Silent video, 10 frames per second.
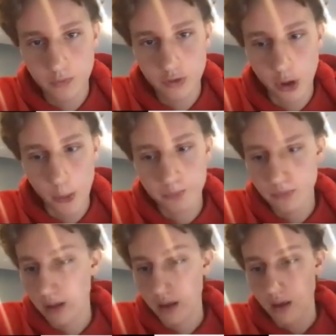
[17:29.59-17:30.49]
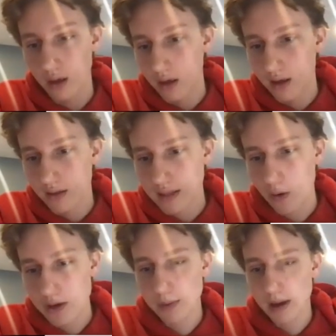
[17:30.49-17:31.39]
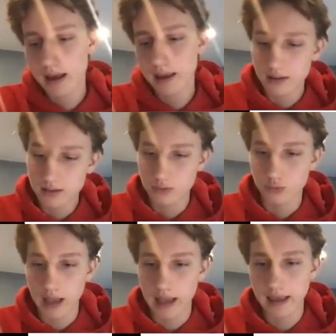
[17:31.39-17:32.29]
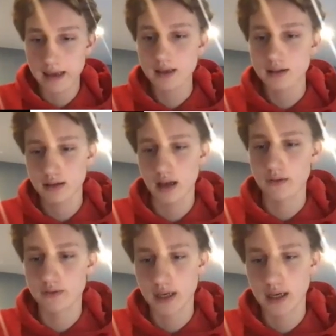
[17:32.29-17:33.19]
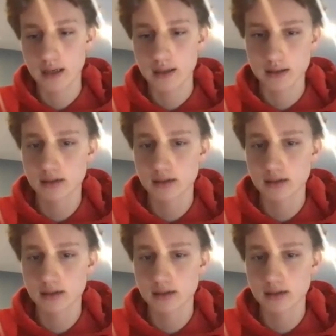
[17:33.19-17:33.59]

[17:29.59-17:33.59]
So that was my ranking of the